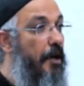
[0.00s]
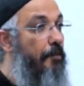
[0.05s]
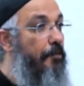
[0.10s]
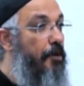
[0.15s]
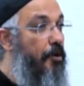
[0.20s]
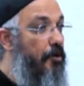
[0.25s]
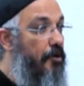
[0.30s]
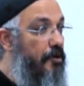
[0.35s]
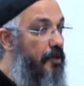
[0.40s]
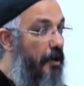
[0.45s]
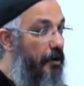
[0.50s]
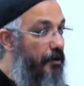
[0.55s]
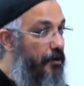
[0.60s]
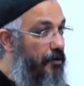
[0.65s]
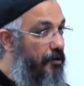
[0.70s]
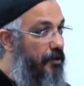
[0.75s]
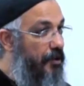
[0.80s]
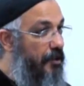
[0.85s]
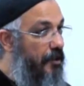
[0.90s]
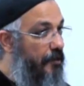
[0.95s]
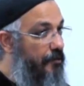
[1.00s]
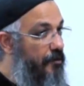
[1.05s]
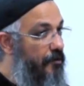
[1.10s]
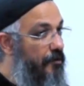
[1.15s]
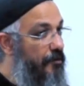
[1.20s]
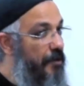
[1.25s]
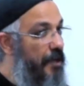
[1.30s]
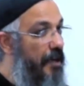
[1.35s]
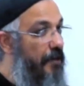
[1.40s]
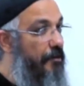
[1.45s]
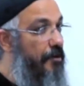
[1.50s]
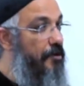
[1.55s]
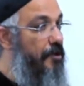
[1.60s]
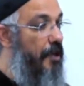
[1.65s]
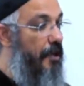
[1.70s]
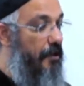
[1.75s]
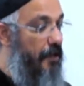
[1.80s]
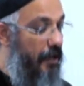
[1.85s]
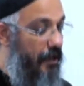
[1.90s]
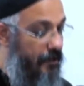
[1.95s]
because our unity comes from the image
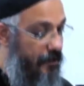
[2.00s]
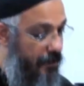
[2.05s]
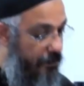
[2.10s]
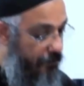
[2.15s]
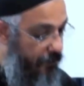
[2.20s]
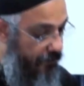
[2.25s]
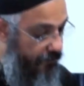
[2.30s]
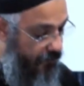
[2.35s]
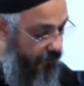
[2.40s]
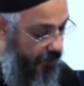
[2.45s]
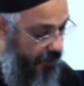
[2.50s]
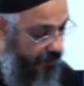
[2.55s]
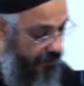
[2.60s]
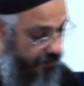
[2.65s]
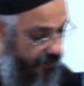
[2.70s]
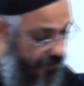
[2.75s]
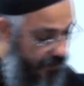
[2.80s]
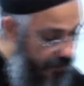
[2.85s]
and the example of Christ,